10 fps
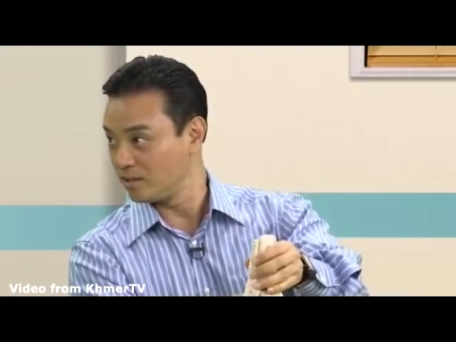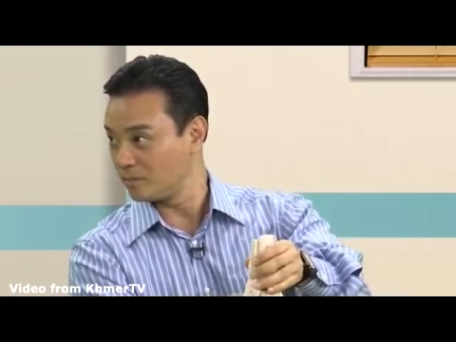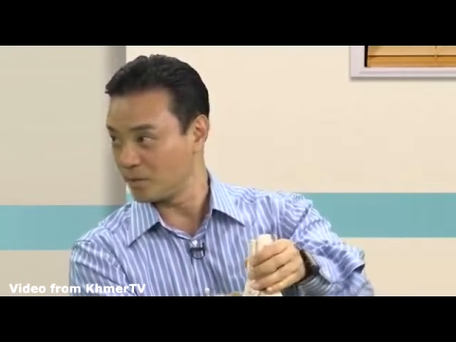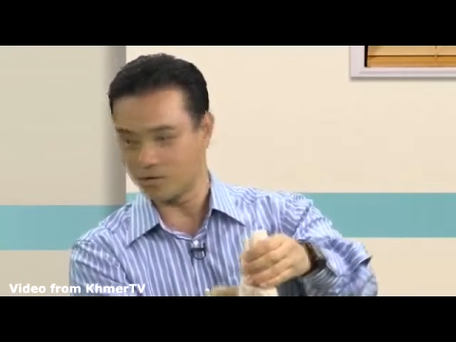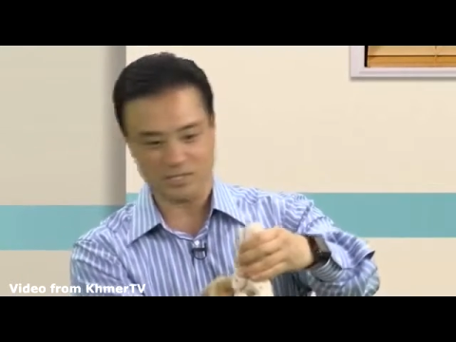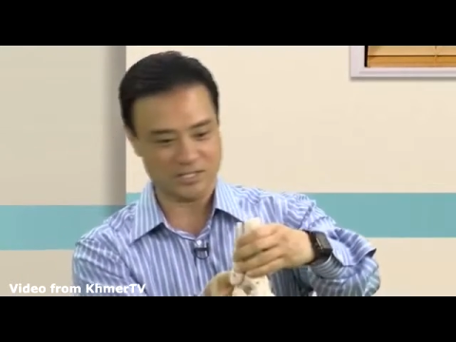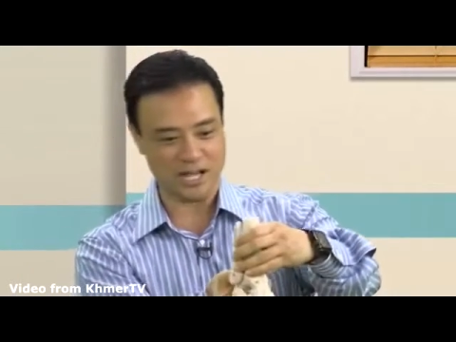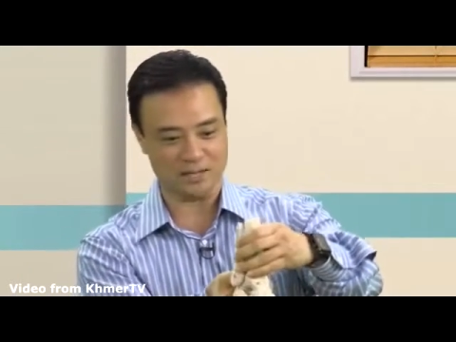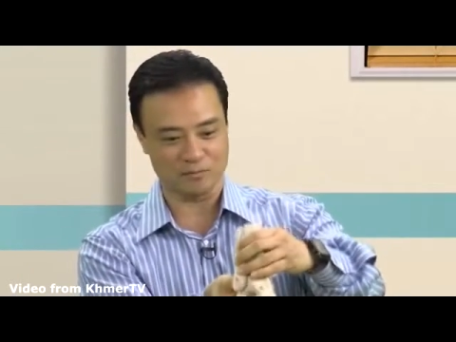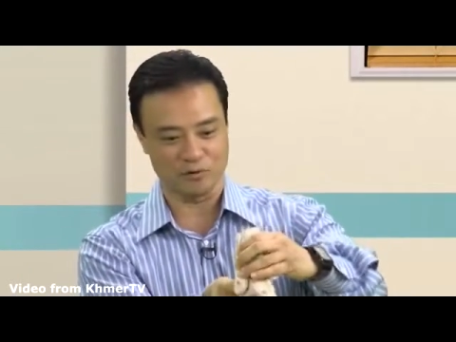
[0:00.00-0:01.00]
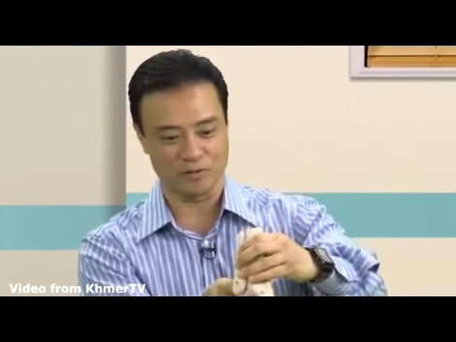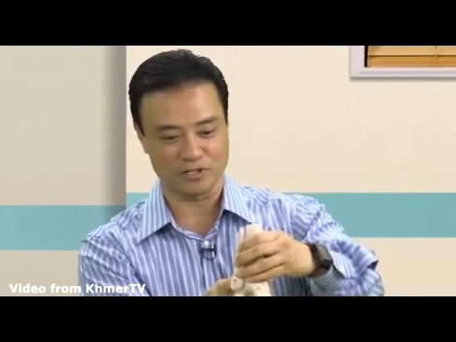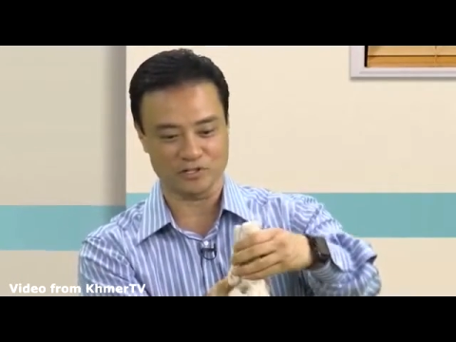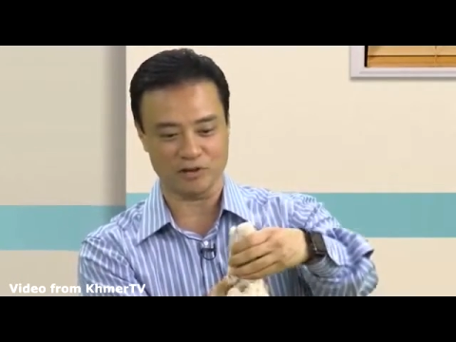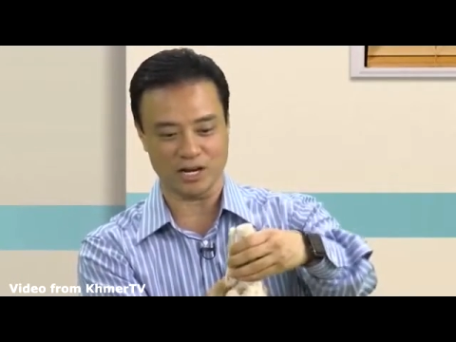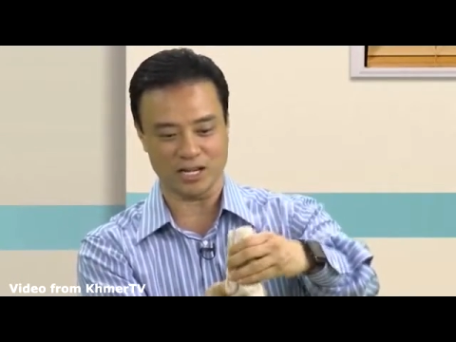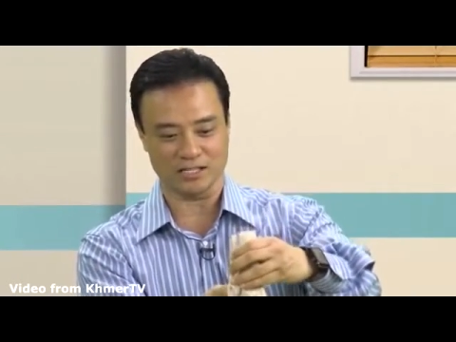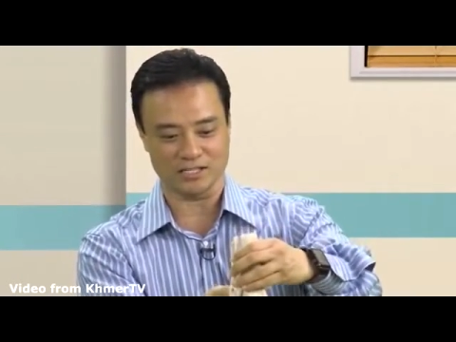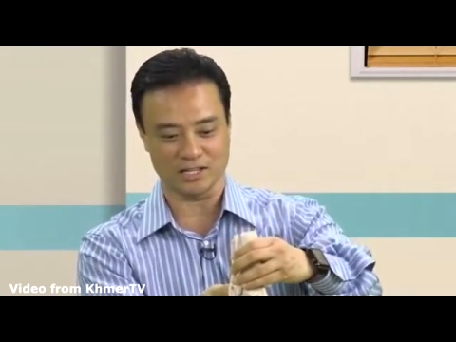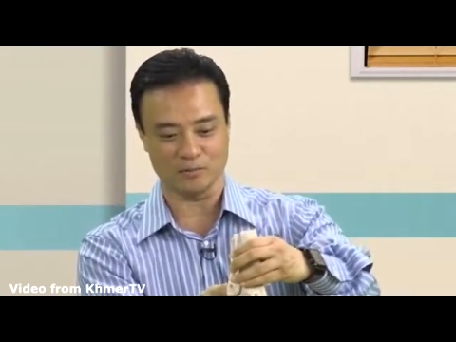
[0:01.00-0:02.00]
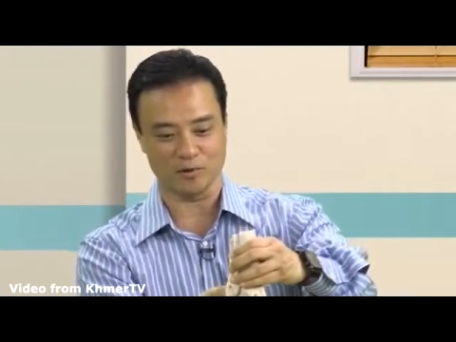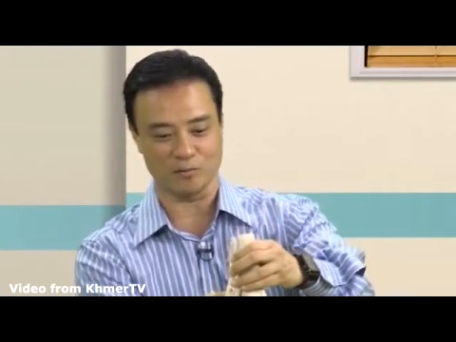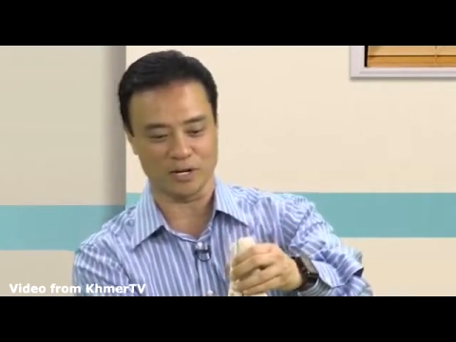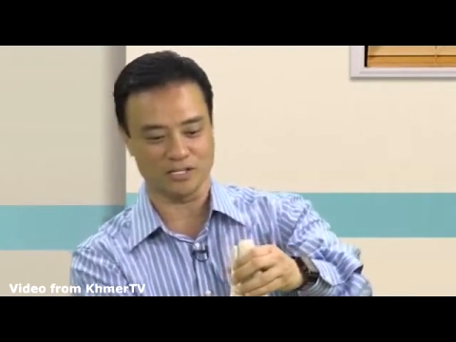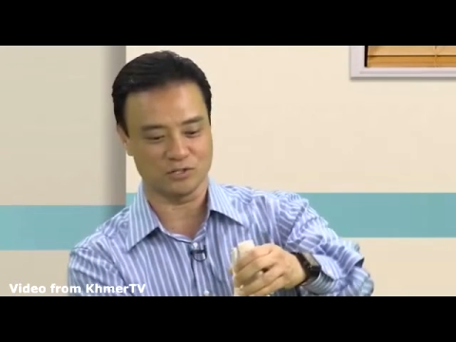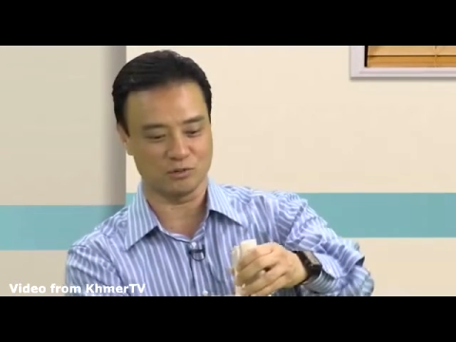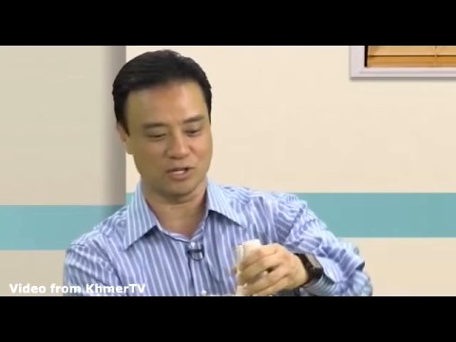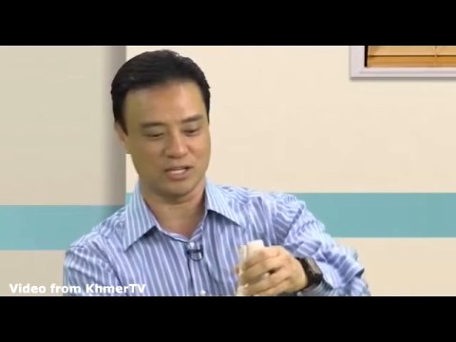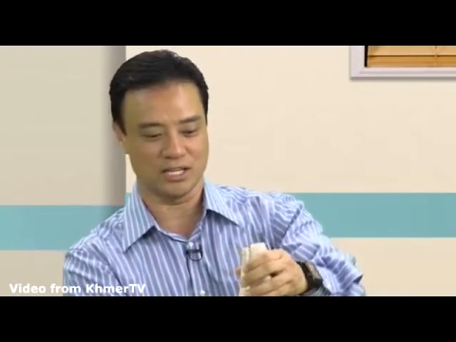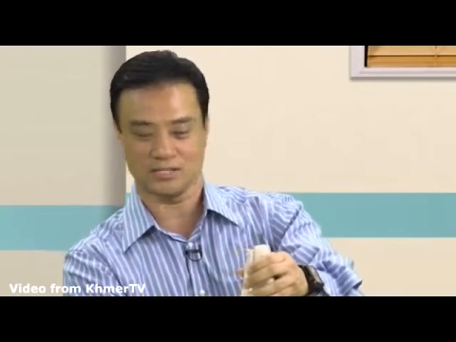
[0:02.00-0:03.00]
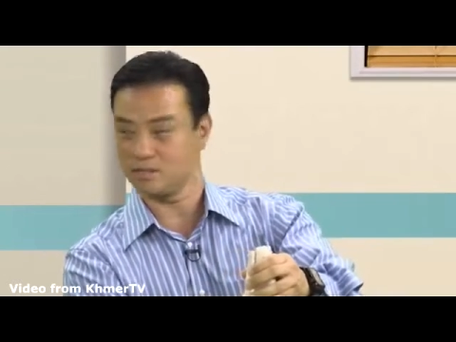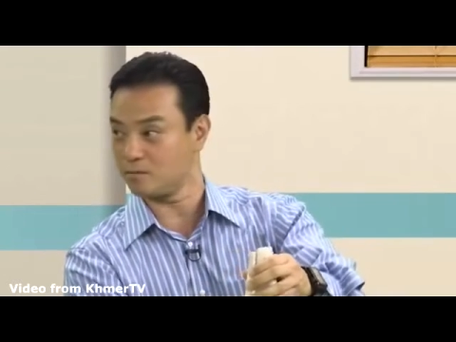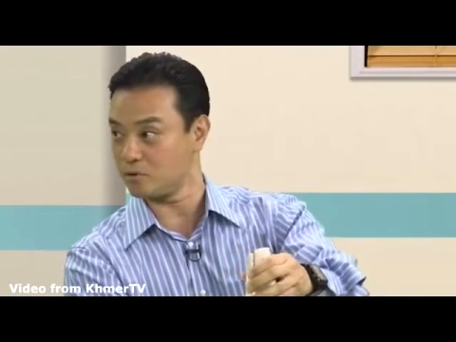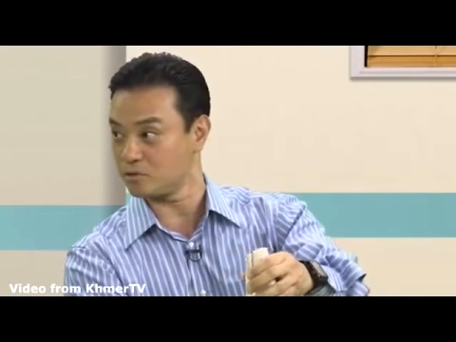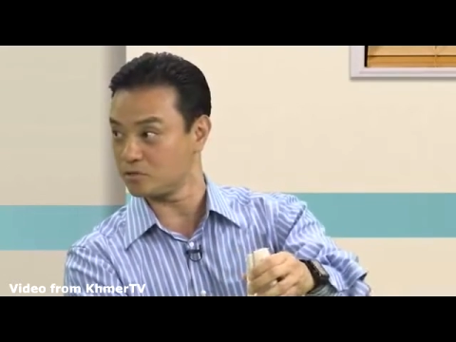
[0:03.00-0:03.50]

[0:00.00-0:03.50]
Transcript: because it's not moving straight like this anymore, but it's doing these numbers.